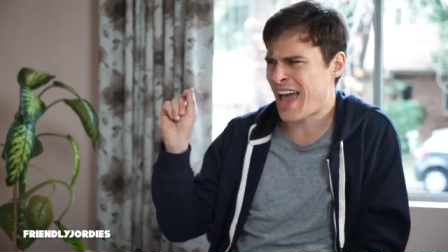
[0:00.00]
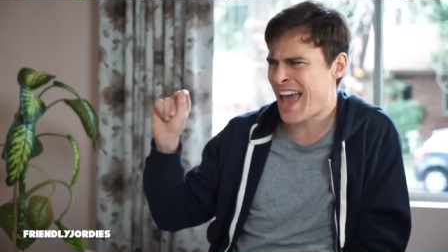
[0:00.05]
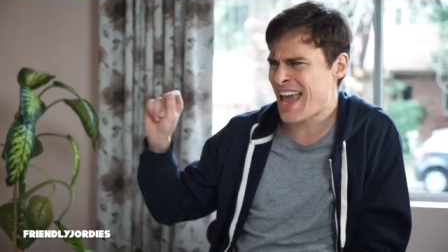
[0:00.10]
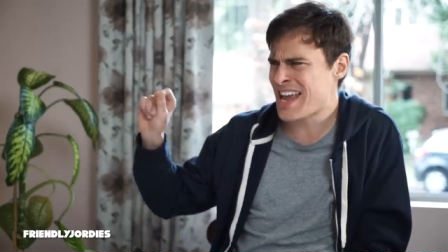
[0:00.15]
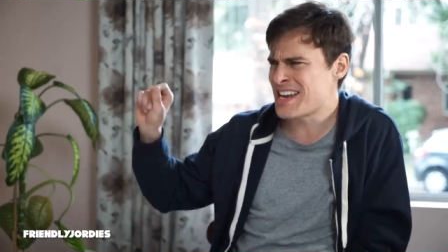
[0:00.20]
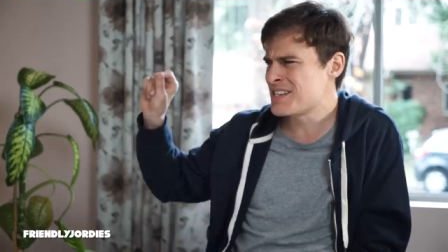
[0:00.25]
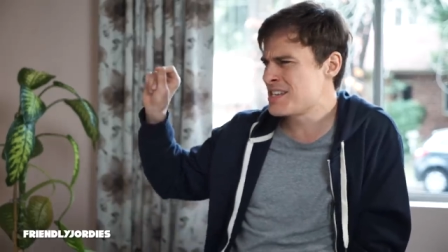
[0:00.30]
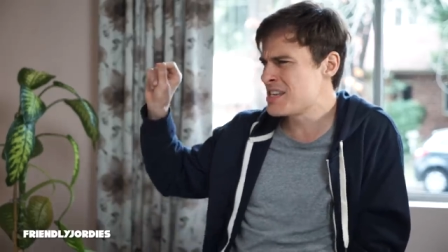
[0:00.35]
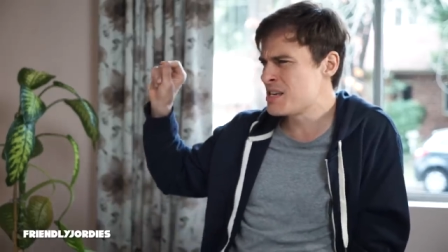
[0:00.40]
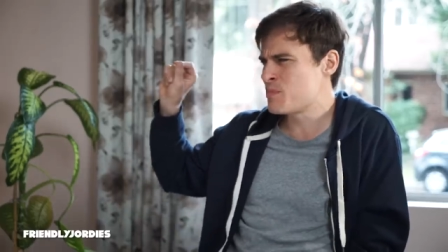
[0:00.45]

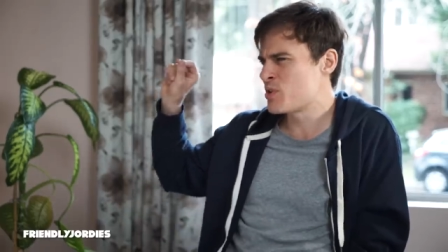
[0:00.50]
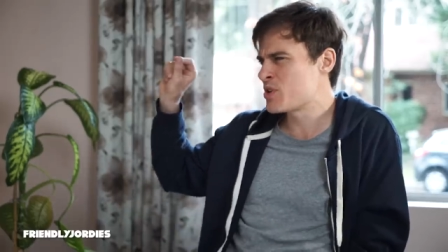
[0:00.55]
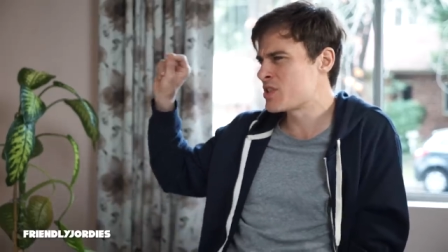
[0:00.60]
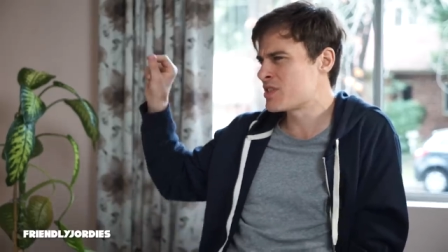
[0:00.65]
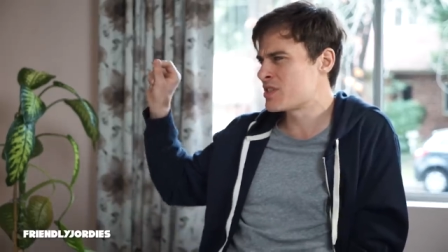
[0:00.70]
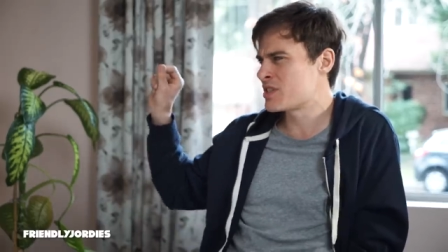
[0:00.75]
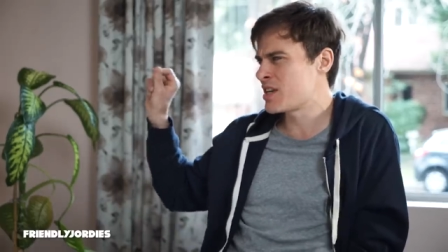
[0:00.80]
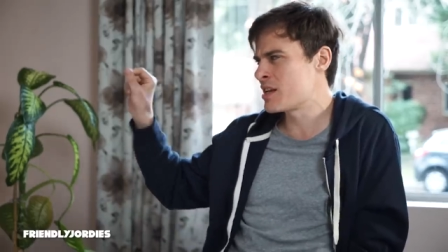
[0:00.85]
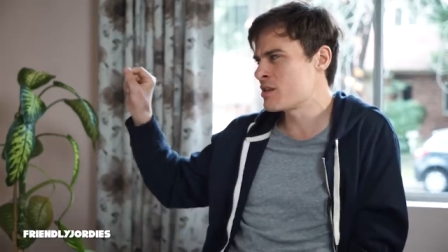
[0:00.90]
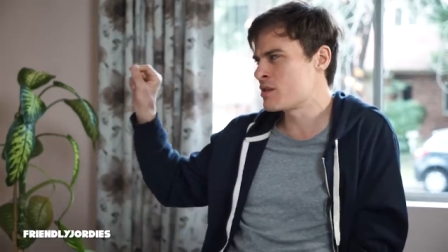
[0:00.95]

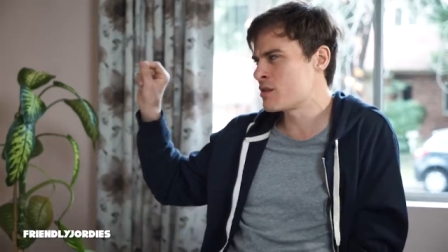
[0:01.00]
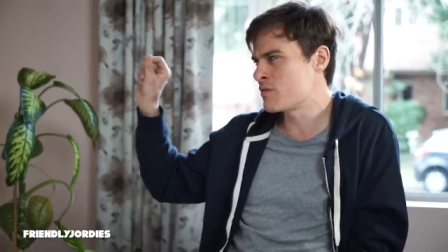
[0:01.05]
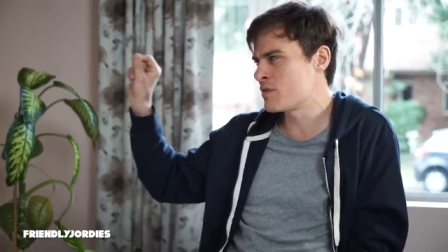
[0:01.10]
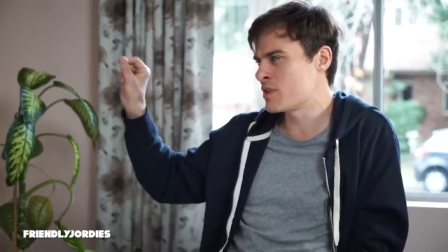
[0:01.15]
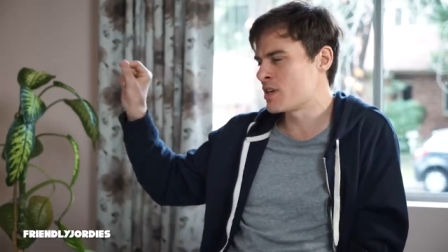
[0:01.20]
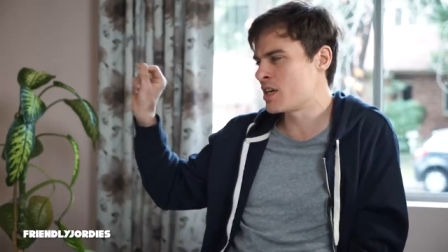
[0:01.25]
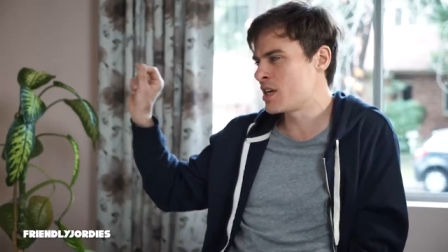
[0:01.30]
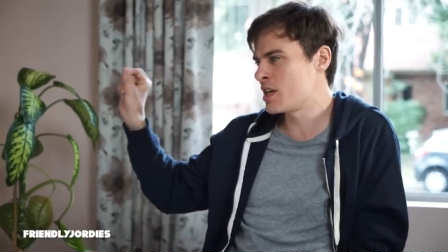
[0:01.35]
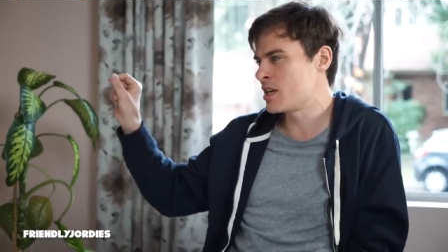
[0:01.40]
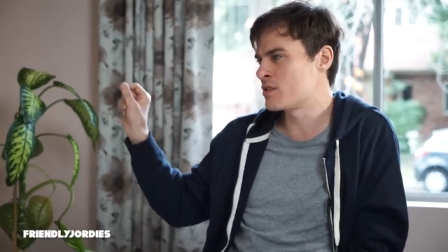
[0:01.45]
80% of
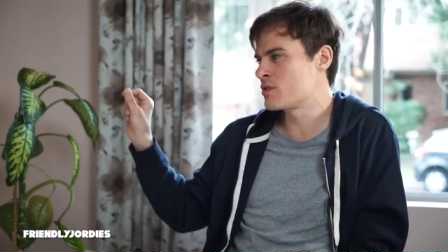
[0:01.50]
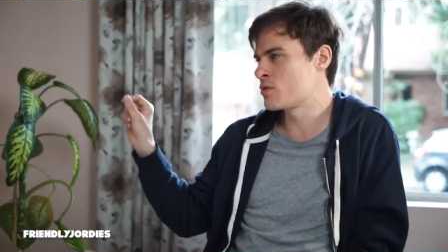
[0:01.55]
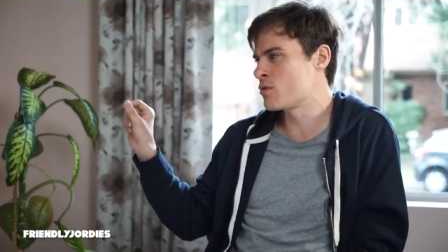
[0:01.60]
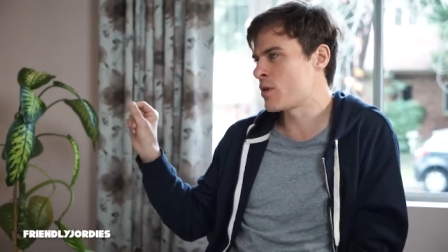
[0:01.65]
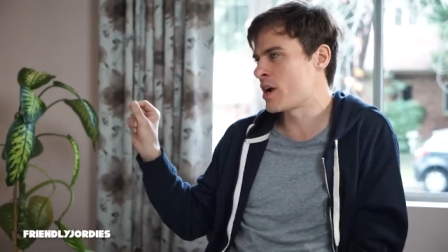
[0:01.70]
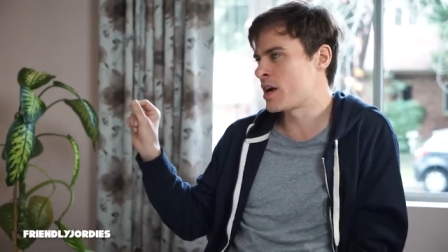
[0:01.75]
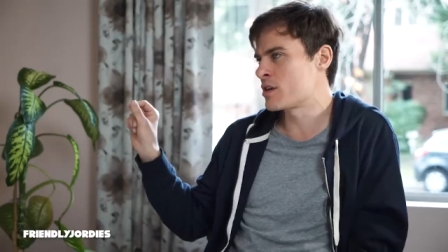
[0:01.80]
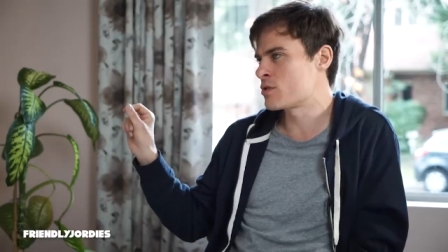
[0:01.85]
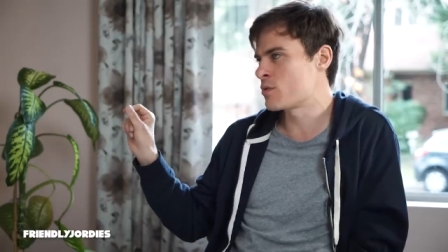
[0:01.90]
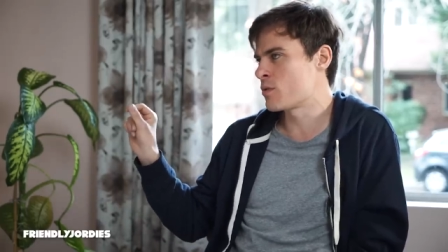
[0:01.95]
the kids
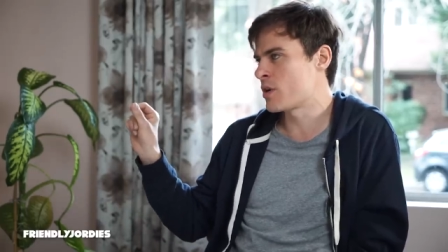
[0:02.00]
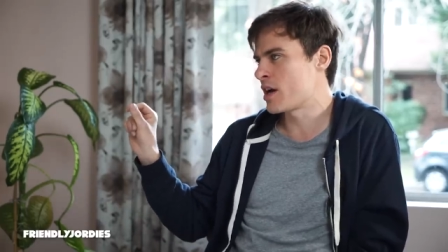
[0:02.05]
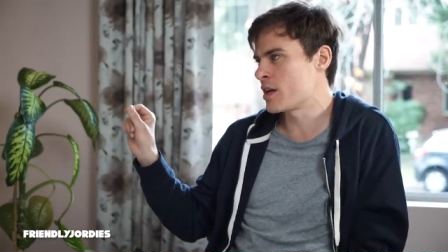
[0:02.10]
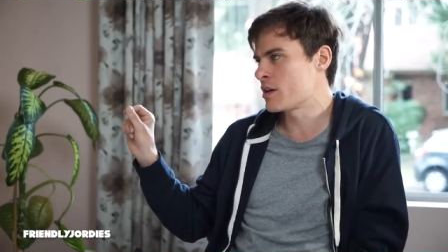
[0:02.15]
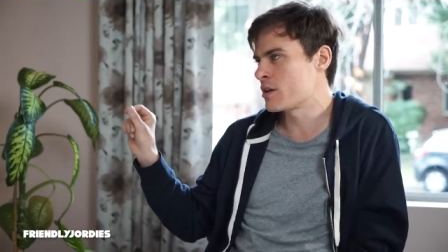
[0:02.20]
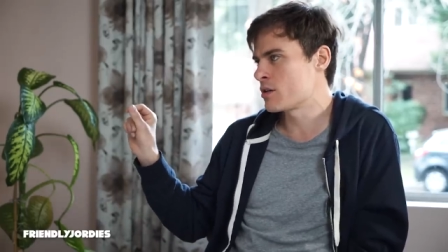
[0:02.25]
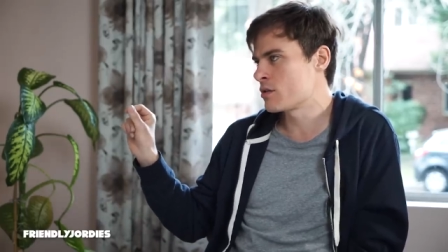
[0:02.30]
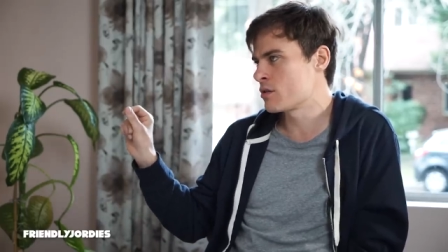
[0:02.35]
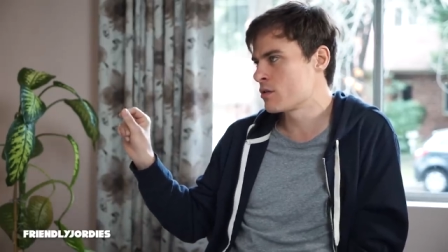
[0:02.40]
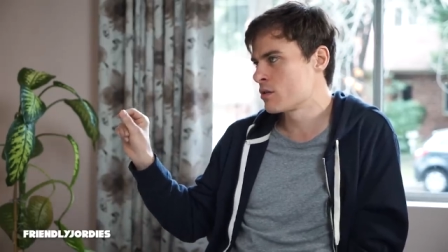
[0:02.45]

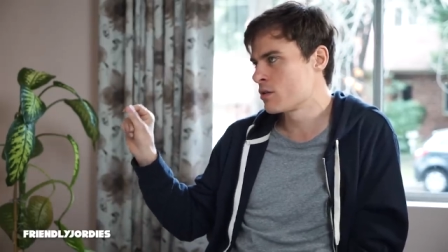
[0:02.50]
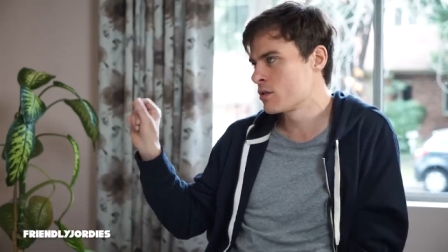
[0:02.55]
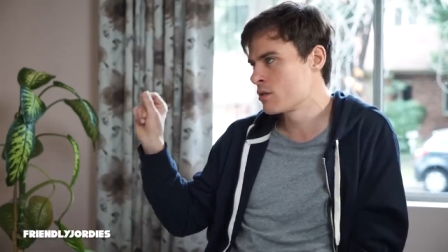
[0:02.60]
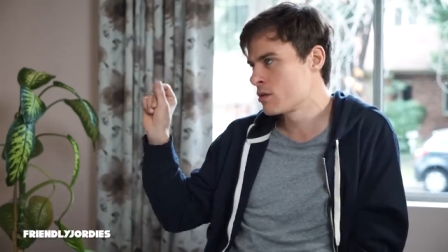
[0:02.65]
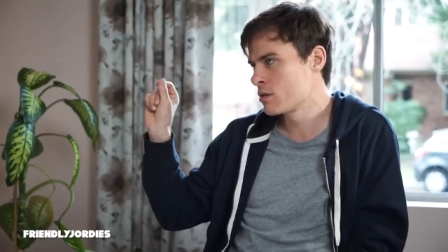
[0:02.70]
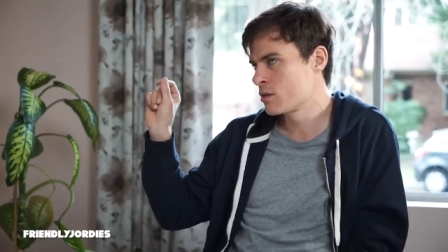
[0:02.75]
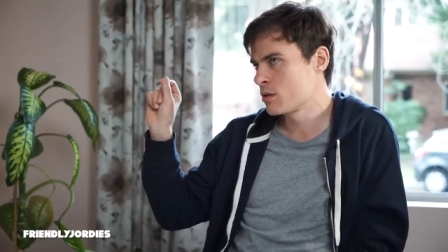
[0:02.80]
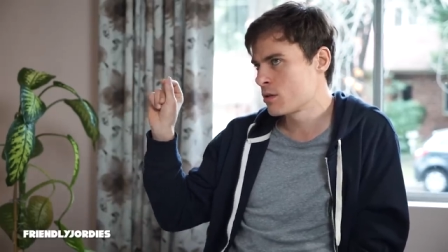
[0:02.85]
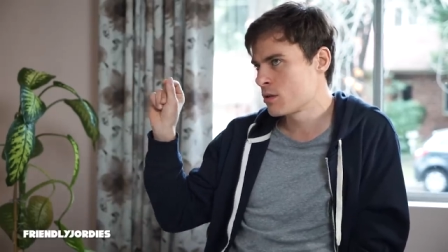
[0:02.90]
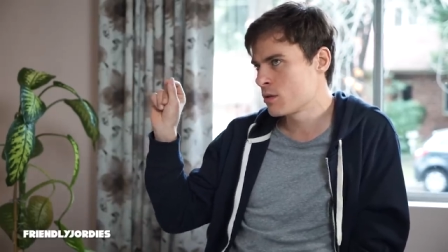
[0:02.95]
graduating
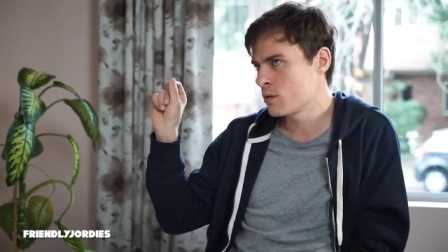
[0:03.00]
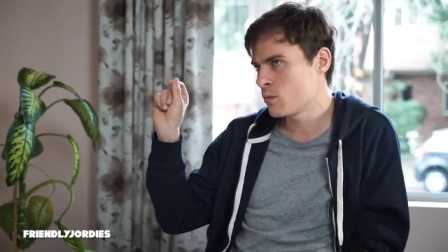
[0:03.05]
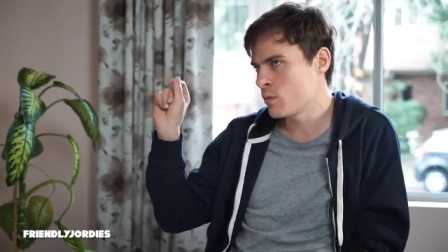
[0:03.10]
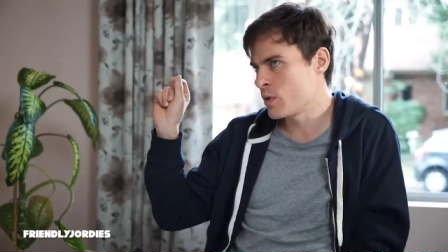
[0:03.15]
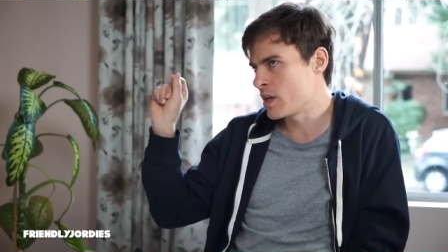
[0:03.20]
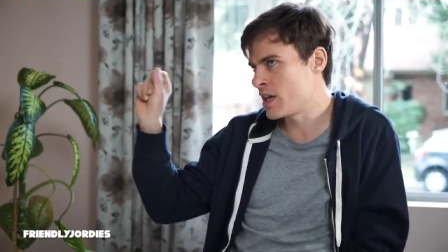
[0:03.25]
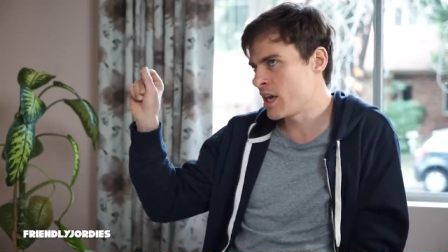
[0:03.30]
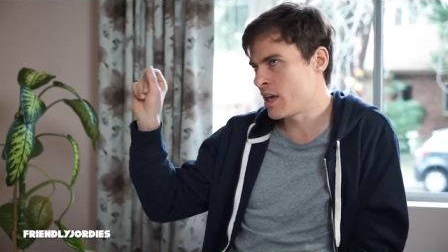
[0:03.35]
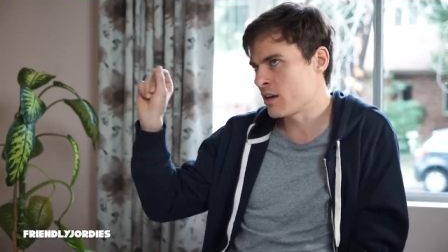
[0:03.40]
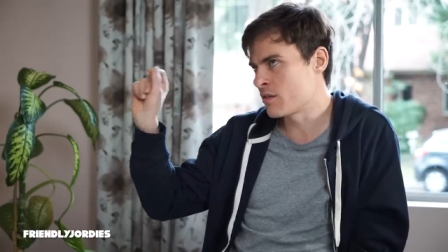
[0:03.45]

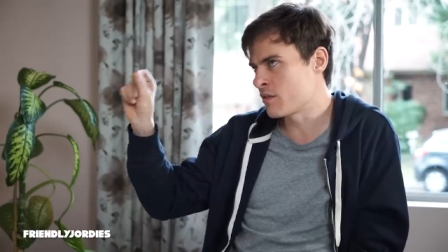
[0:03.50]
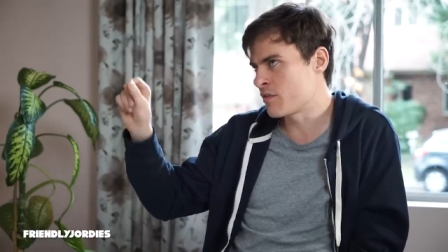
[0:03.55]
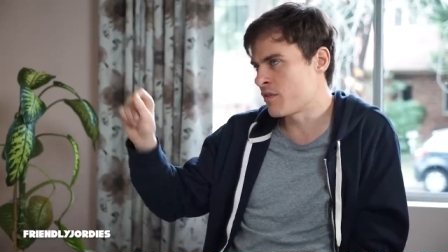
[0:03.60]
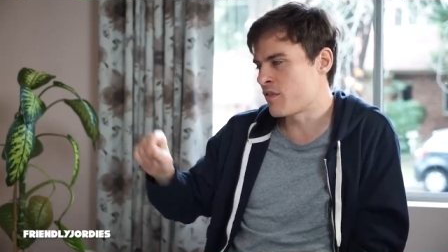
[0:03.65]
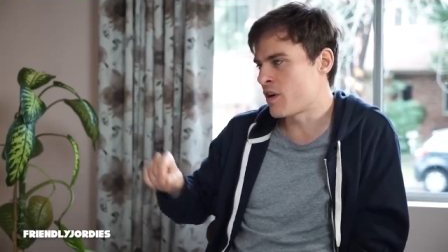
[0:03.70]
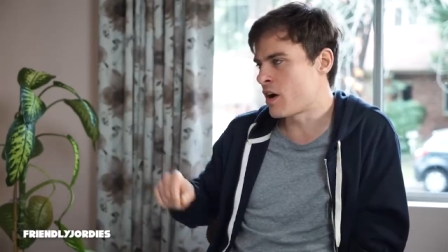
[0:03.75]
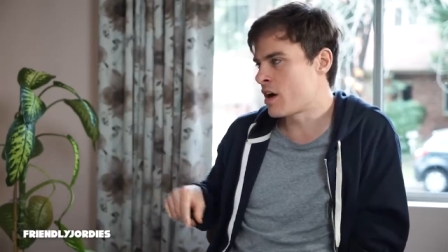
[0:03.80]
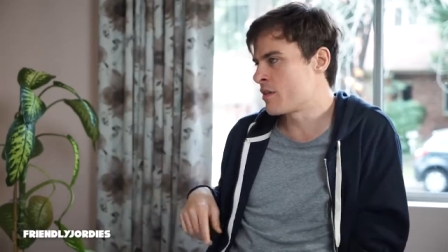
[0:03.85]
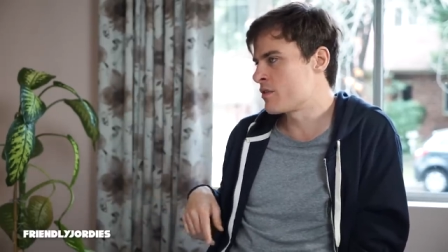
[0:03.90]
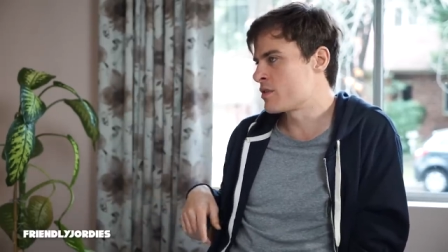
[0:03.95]
were getting
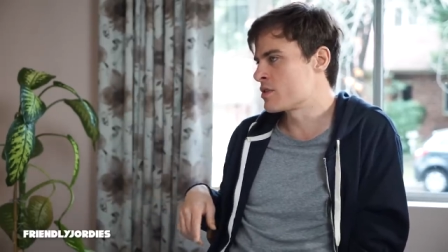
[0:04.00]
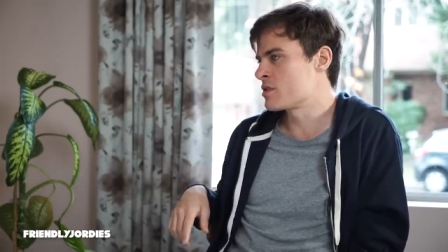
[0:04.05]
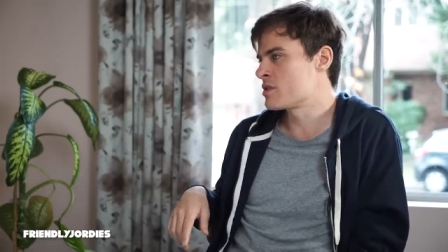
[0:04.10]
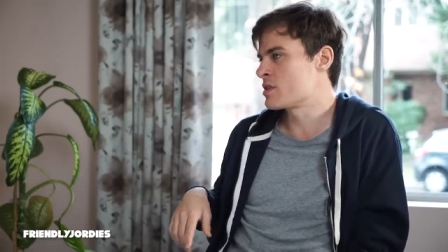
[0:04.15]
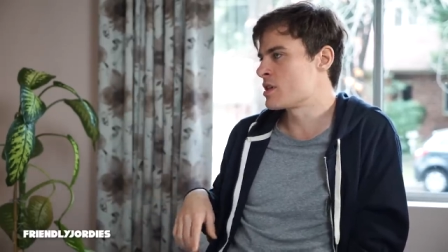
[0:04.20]
five and